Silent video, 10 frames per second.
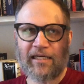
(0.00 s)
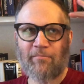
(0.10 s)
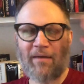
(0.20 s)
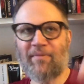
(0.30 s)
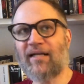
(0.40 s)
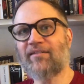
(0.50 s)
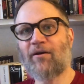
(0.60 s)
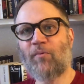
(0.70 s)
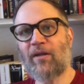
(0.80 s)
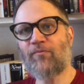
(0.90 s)
in my mind, so
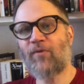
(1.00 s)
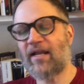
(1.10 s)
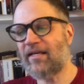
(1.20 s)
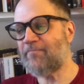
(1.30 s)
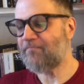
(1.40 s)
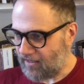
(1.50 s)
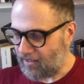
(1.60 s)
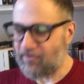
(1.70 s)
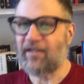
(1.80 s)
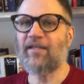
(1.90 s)
I went and read it.
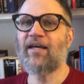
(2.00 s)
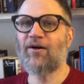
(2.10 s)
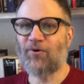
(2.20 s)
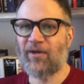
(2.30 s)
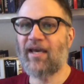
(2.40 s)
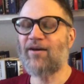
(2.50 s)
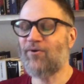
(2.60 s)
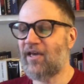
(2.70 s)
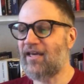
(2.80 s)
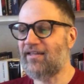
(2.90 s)
And I was like, yeah,
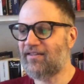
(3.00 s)
okay.